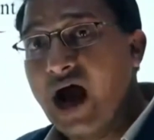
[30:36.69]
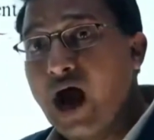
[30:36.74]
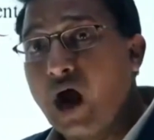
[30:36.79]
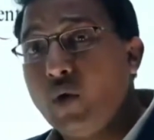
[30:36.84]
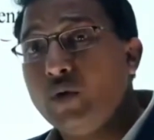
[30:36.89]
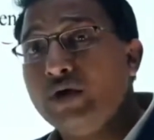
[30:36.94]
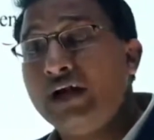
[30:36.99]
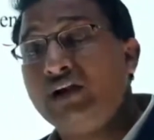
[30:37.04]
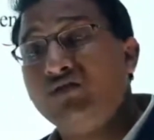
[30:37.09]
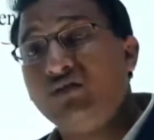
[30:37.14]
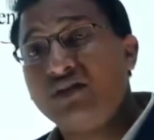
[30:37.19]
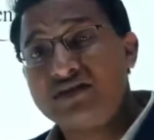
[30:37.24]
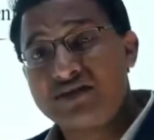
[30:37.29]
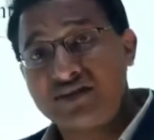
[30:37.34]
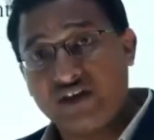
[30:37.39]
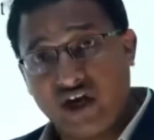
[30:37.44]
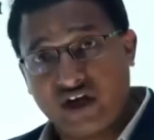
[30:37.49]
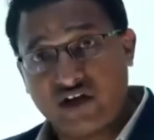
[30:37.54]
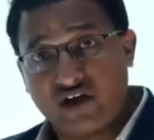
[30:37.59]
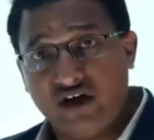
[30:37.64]
How it
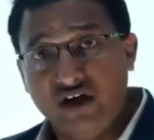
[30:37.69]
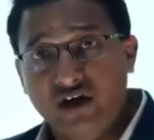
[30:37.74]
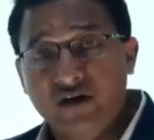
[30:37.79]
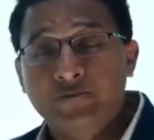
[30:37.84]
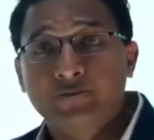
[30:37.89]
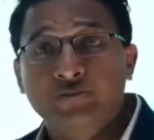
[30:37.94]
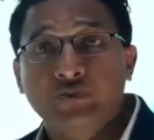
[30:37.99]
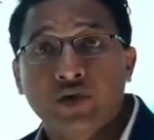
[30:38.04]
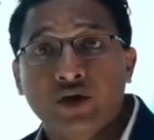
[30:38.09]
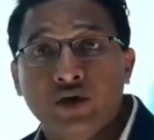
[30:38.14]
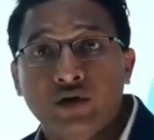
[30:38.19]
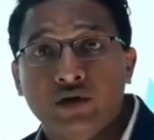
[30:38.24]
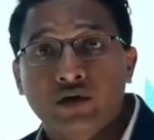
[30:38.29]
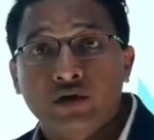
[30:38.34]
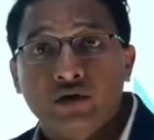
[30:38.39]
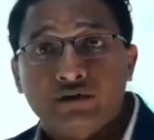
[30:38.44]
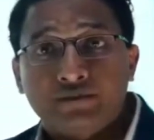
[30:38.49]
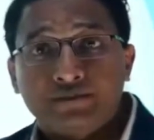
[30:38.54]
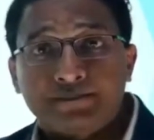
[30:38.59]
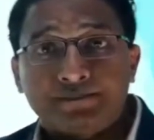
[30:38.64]
was shattered?
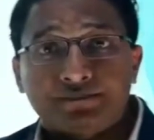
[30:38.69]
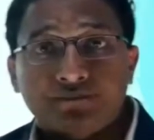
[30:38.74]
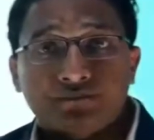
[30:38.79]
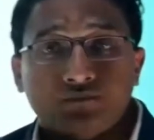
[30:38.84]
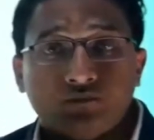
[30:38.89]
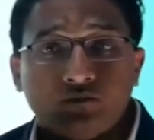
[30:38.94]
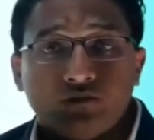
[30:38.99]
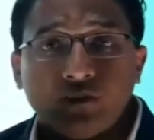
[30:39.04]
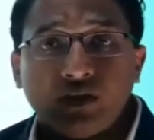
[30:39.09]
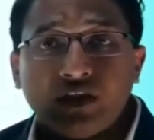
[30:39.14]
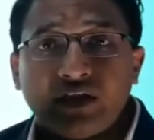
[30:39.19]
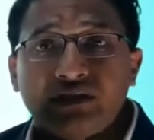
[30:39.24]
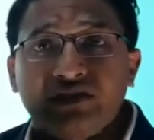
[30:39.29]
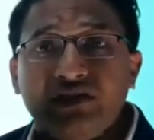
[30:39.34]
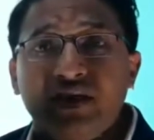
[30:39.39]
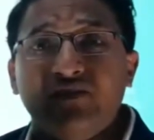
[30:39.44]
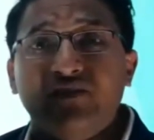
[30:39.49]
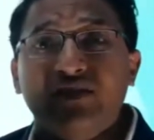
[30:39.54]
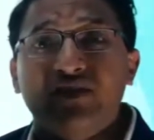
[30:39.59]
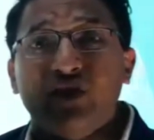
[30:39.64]

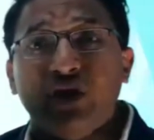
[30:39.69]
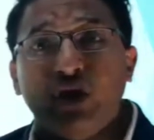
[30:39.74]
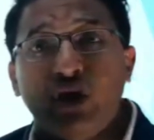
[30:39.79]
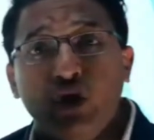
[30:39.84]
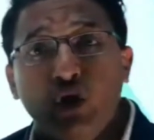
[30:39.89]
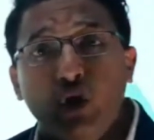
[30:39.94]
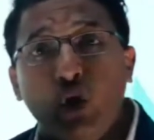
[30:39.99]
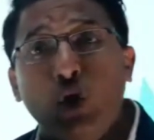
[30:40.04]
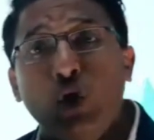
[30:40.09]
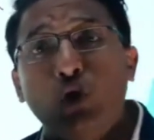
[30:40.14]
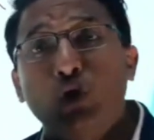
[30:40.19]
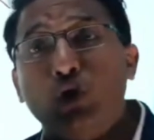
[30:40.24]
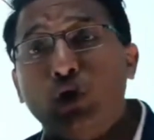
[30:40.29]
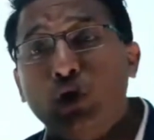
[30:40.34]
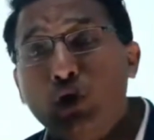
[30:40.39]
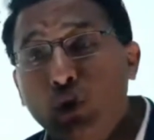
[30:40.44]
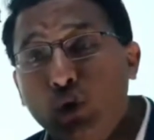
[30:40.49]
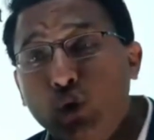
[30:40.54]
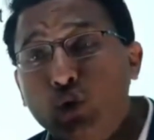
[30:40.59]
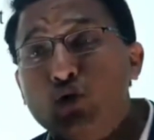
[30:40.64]
There was
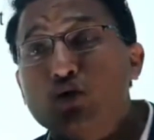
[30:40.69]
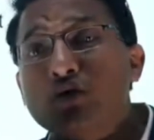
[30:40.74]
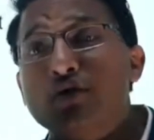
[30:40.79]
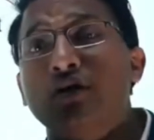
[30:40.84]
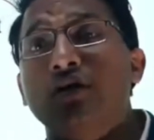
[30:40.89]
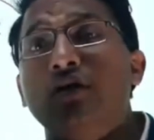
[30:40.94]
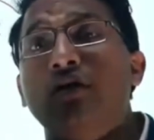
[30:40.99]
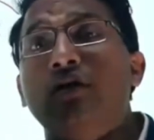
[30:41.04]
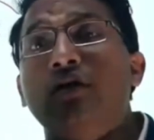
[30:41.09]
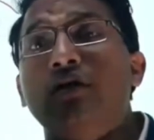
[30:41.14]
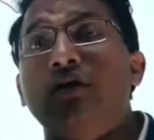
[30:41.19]
huge